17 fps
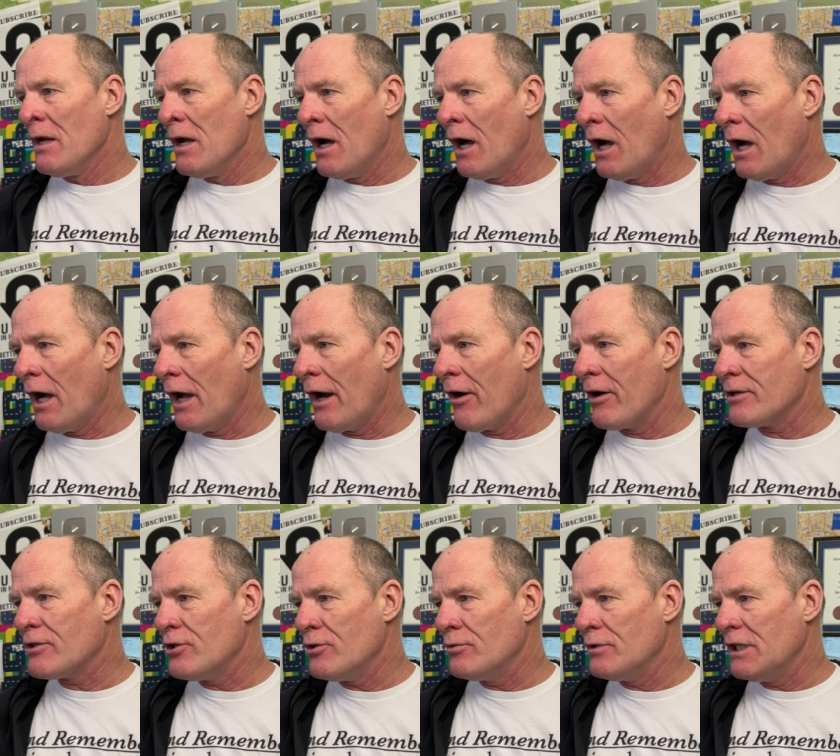Uh, Eric,
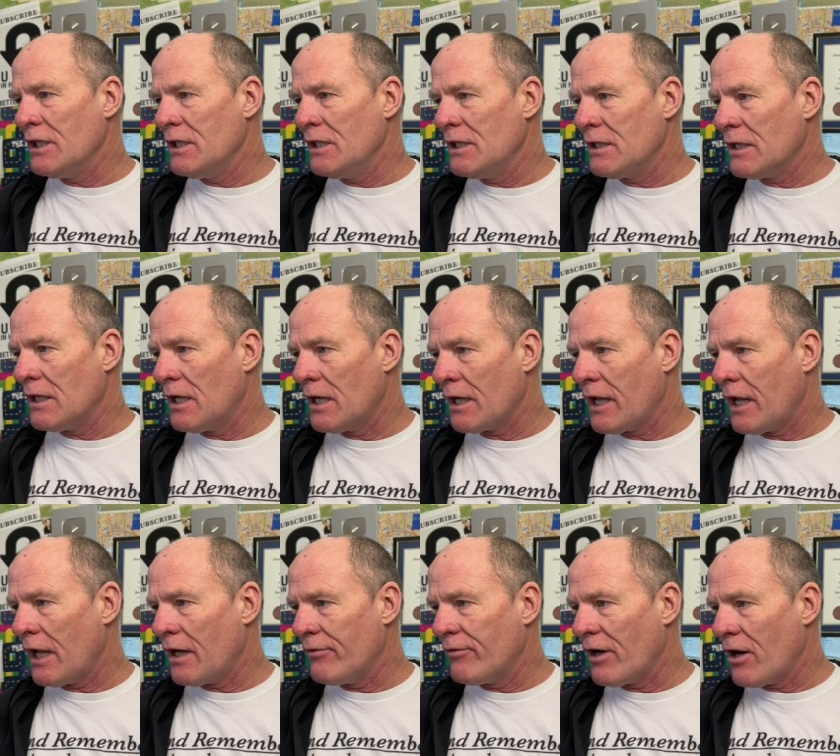do you need a
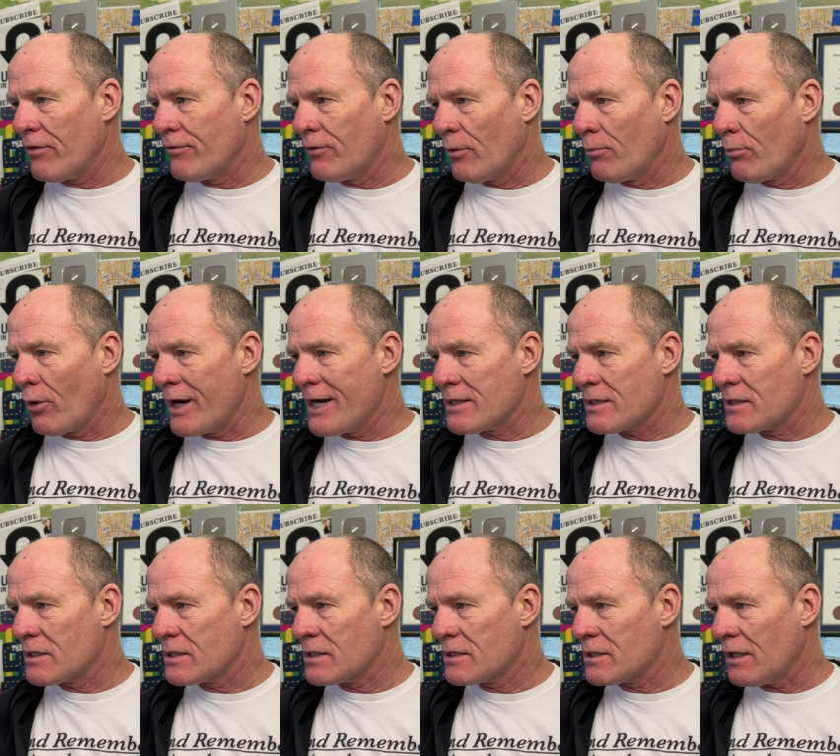can of air for
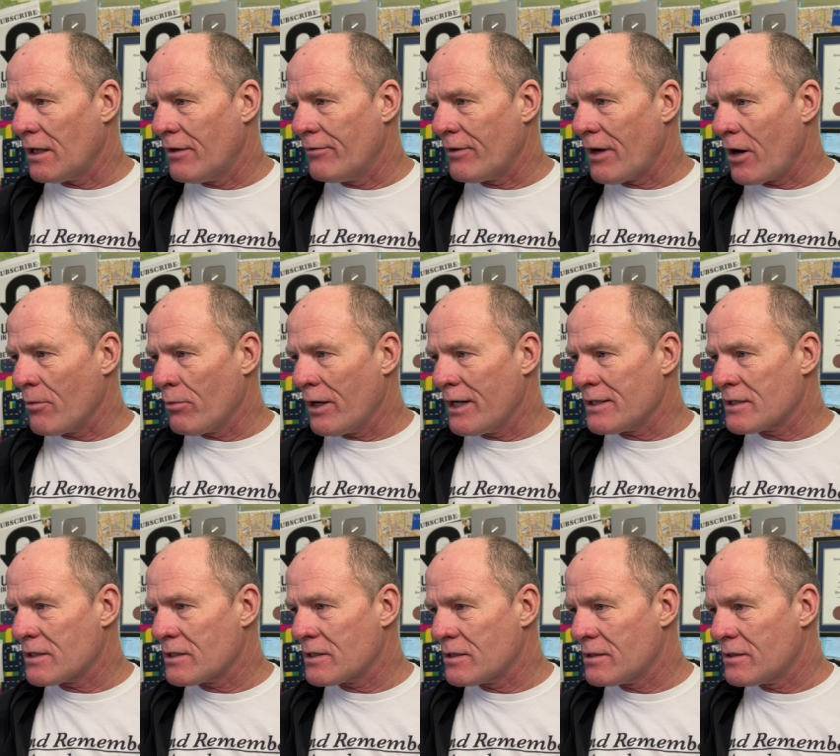brakes, of air
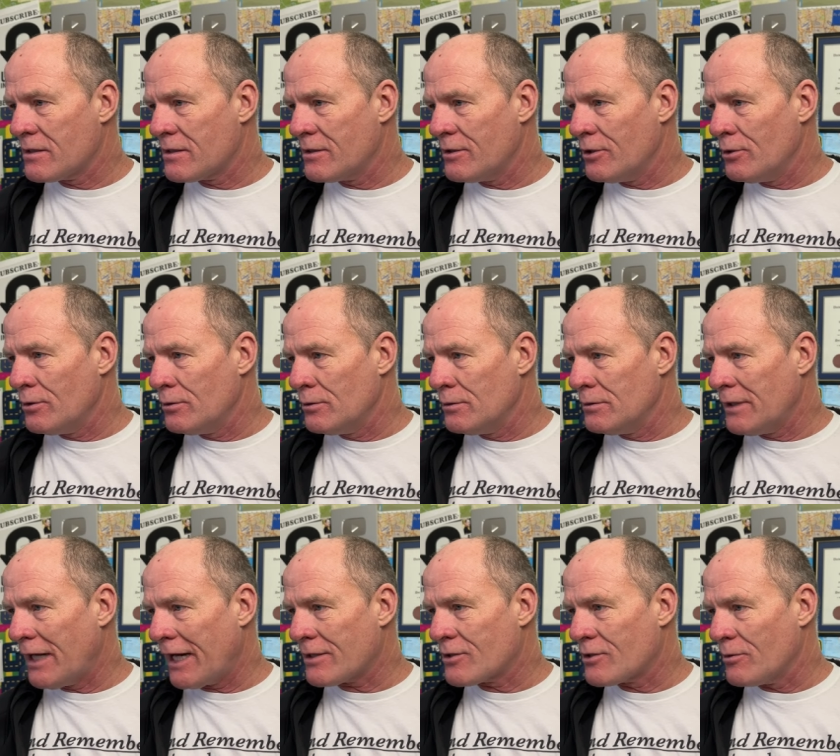brakes to
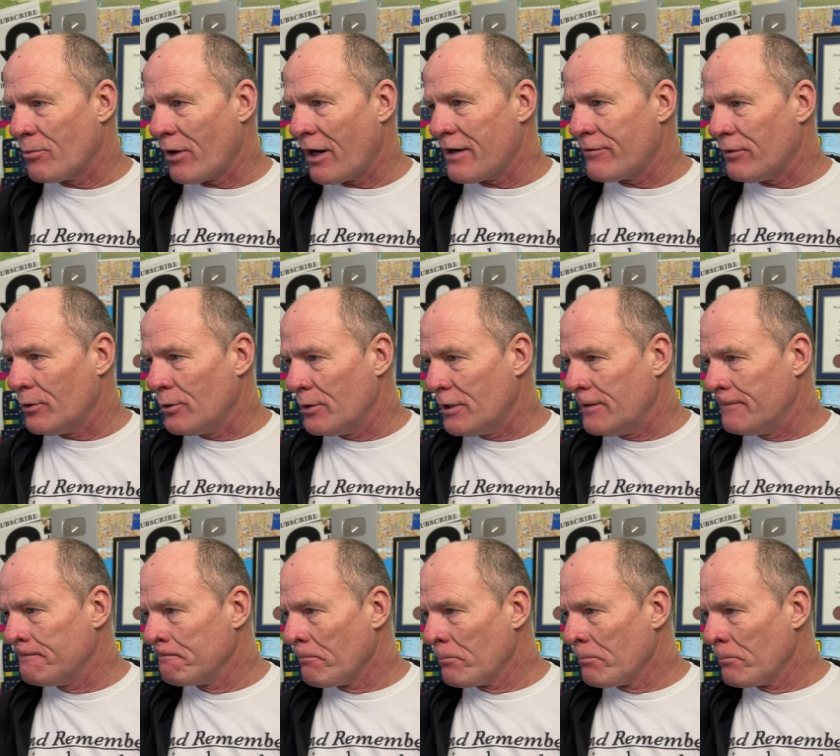extra brake fluid?